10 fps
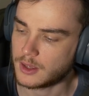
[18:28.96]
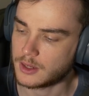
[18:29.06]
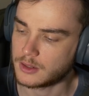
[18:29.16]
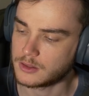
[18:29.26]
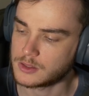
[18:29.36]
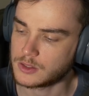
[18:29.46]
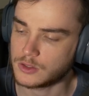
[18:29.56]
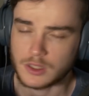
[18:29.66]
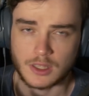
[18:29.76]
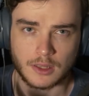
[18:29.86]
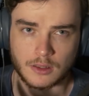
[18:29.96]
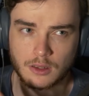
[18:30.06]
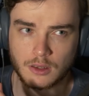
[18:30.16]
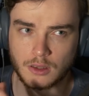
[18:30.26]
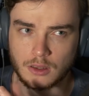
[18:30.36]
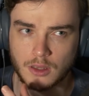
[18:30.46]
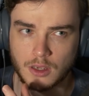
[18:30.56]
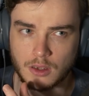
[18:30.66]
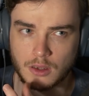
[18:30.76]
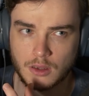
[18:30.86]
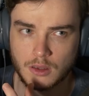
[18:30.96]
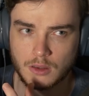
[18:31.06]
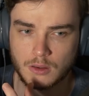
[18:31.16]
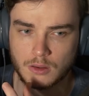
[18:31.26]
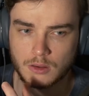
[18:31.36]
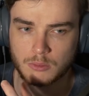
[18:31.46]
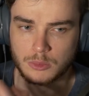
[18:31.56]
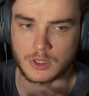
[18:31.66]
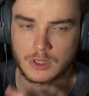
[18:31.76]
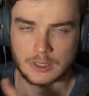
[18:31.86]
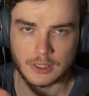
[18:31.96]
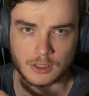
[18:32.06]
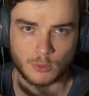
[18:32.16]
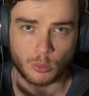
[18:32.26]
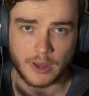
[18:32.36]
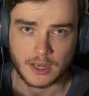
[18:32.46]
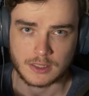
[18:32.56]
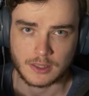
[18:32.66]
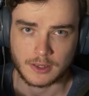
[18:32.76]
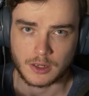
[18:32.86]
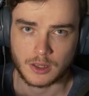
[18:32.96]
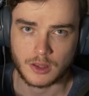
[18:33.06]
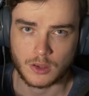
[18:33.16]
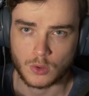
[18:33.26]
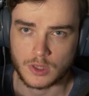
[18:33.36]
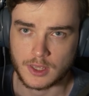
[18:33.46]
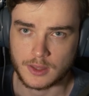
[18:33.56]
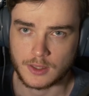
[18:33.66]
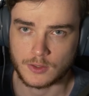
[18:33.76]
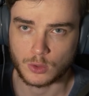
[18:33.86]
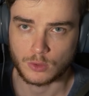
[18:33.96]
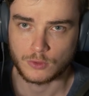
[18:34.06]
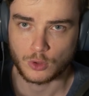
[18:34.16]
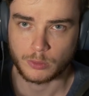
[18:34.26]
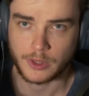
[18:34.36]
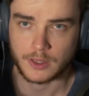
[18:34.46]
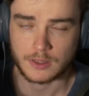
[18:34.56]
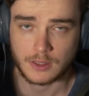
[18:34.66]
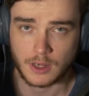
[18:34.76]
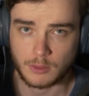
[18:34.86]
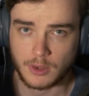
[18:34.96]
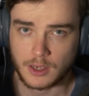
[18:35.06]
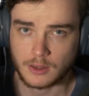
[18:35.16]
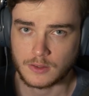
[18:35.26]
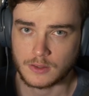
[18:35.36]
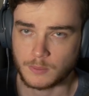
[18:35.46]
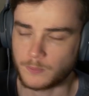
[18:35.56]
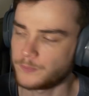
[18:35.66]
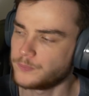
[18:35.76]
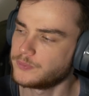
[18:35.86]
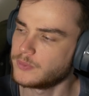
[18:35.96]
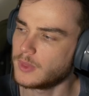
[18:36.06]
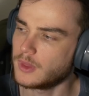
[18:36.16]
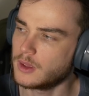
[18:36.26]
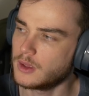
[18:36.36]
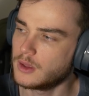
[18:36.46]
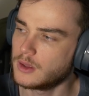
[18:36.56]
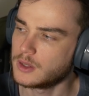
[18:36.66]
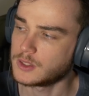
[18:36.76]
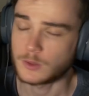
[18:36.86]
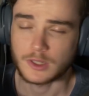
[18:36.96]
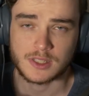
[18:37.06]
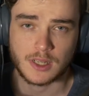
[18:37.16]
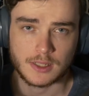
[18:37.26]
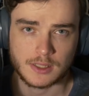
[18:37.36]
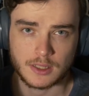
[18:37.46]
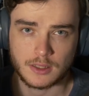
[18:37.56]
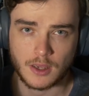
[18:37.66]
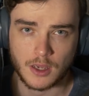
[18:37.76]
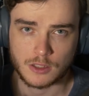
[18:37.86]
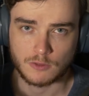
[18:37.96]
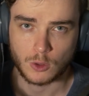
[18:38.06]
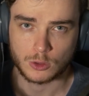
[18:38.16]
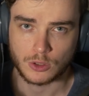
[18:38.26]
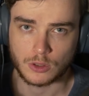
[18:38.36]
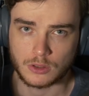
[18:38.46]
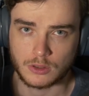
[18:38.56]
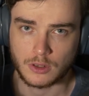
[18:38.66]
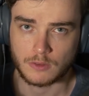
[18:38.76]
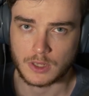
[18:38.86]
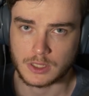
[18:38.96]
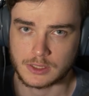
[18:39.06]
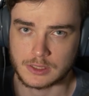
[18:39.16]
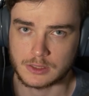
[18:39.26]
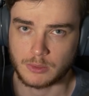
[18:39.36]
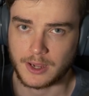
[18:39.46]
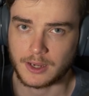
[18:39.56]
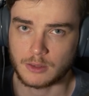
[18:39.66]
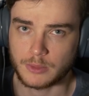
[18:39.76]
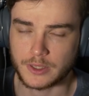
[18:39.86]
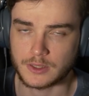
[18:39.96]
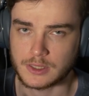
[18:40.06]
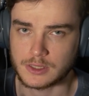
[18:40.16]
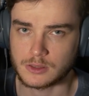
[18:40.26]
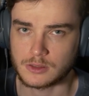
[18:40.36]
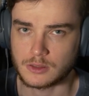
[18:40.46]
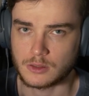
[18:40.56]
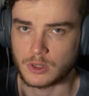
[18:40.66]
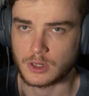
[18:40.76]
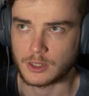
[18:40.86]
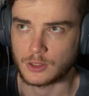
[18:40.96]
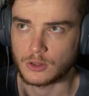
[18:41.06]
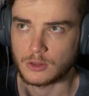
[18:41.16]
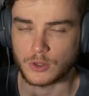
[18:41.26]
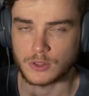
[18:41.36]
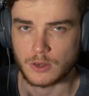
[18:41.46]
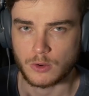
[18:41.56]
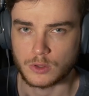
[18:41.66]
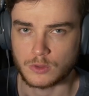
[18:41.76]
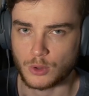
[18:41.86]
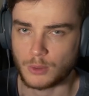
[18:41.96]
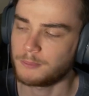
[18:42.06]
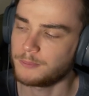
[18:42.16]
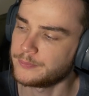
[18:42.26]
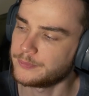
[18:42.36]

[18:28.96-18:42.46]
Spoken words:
And you can get like big collectible packs and that kind of thing, or you can get these sort of 2-player starter packs. So I decided to get the Age of Ultron Avengers pack because that's the one I knew the most heroes from.